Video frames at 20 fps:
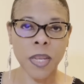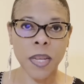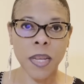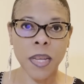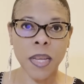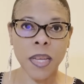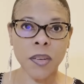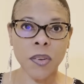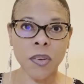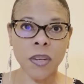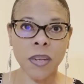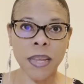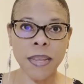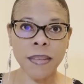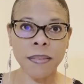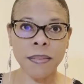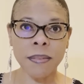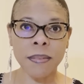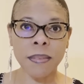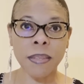And our
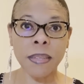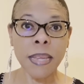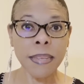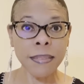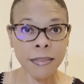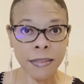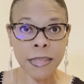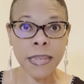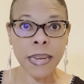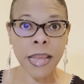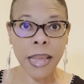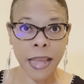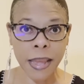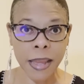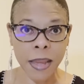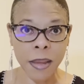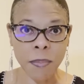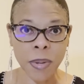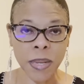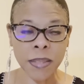lesson
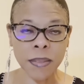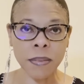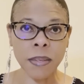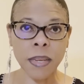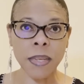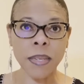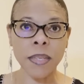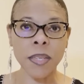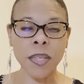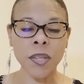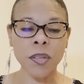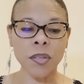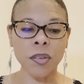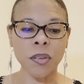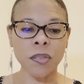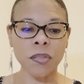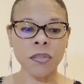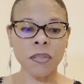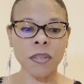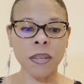aim, as stated here in
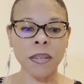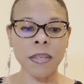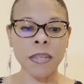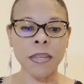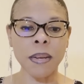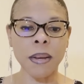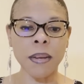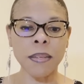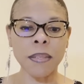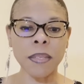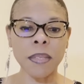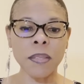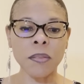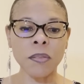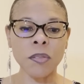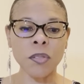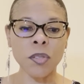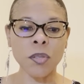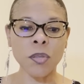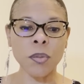our study guide, is
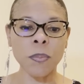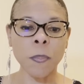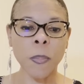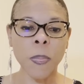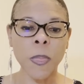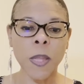to